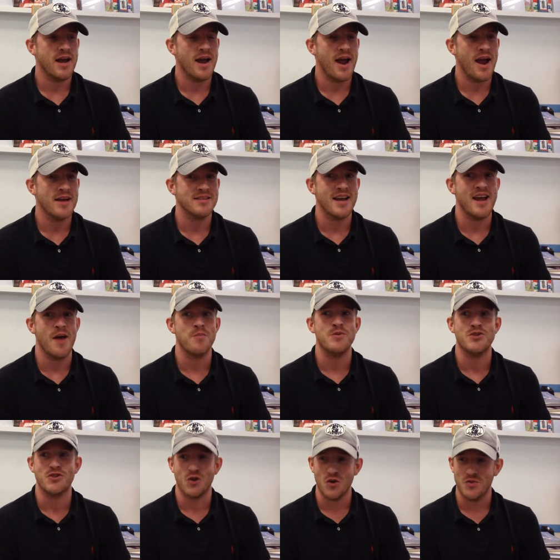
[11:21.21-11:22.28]
As I
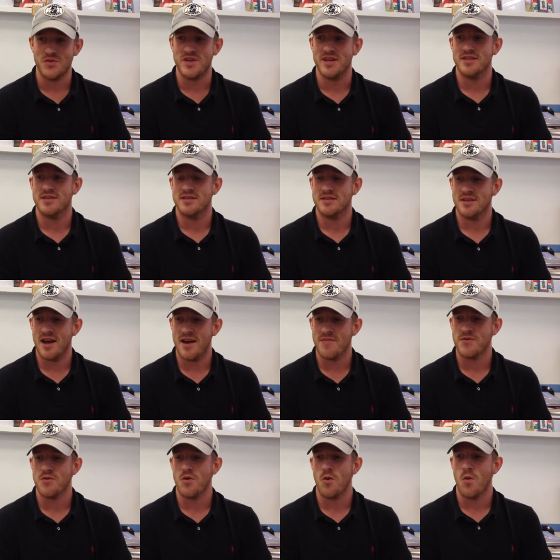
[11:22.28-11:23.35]
observed it,
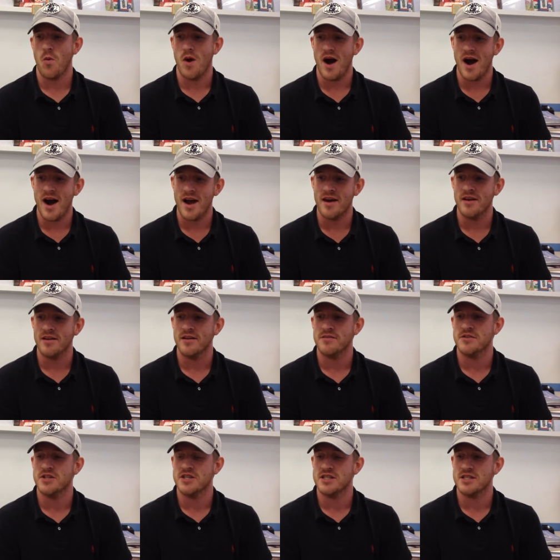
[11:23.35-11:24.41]
after a while of
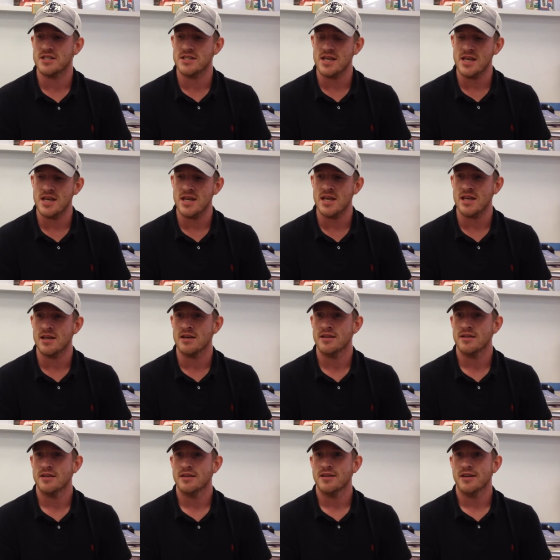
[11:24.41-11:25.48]
just seeing,
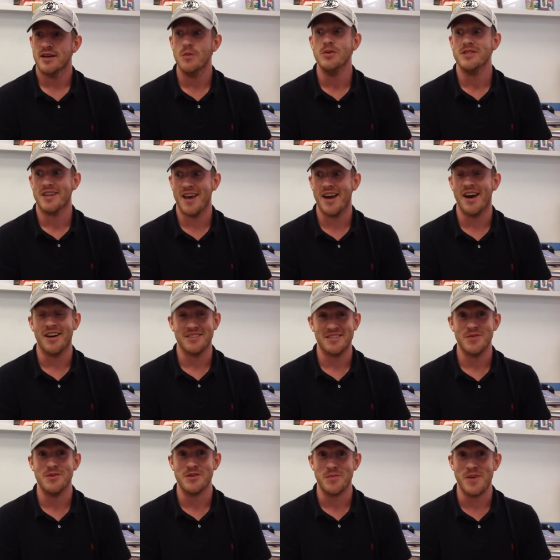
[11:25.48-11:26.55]
it was chaos,
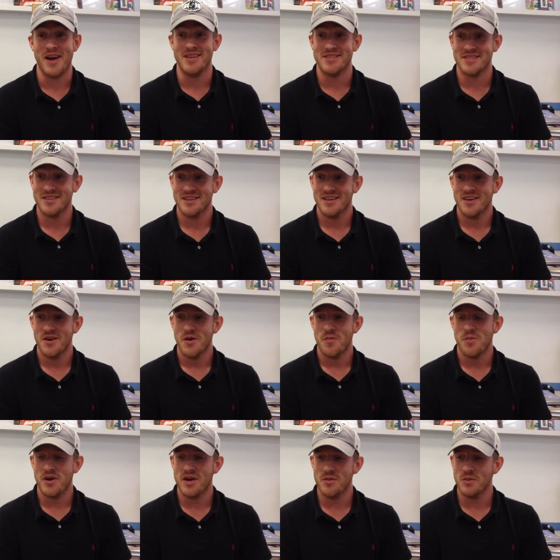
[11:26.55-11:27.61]
it was a mess,
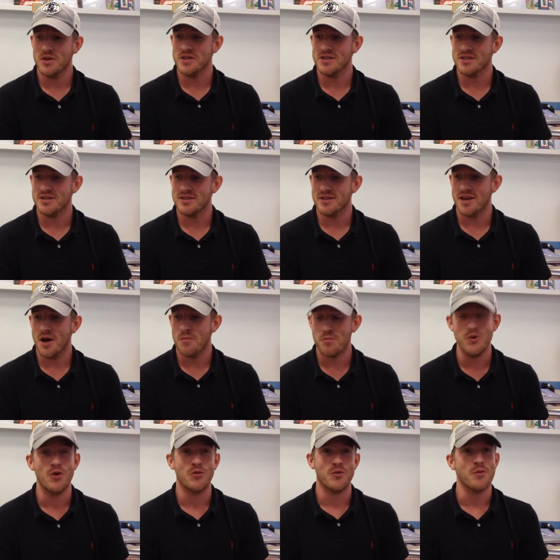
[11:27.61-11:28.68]
but it was a
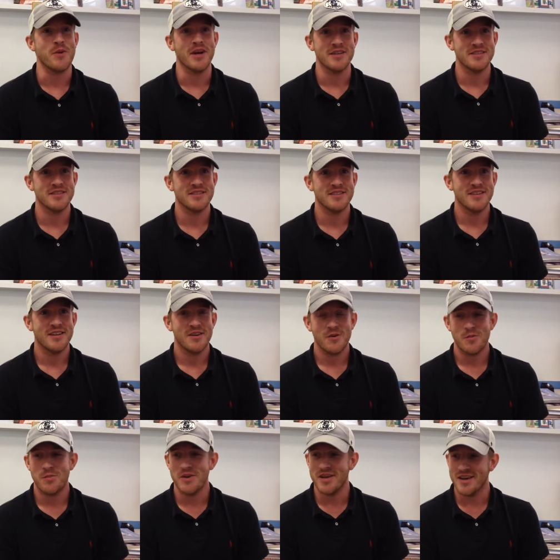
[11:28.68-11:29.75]
beautiful mess,
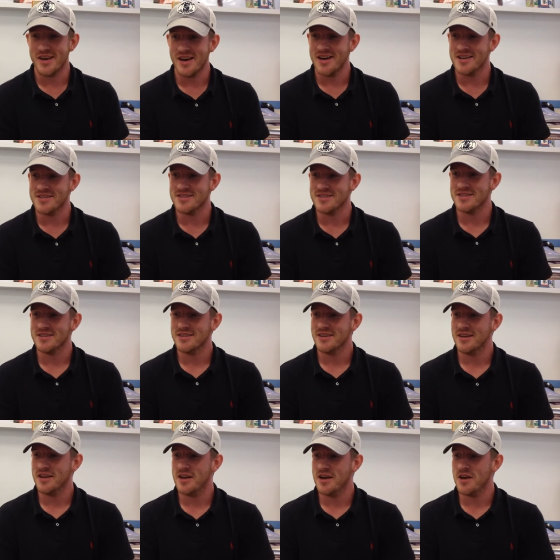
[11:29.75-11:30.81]
because
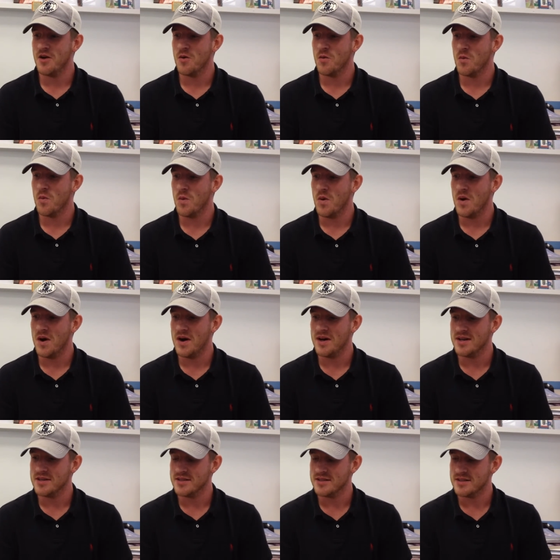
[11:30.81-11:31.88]
it
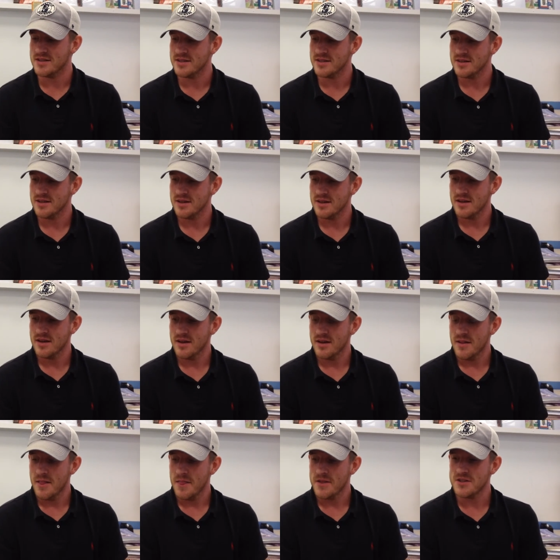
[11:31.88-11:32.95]
was
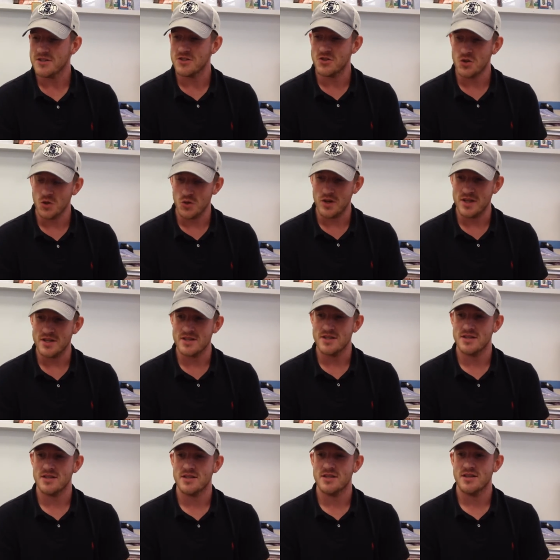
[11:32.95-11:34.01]
the
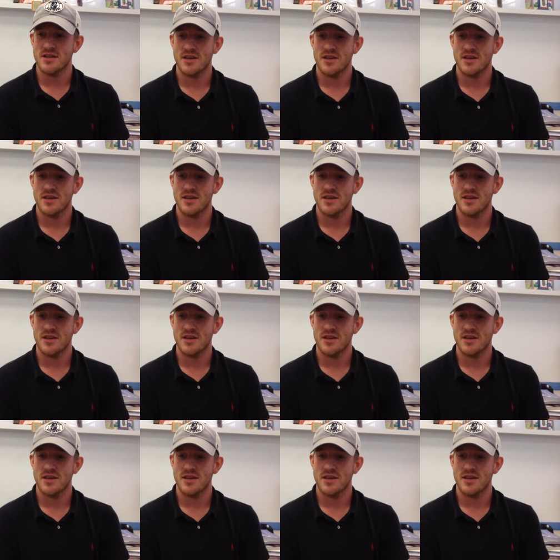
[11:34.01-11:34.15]
students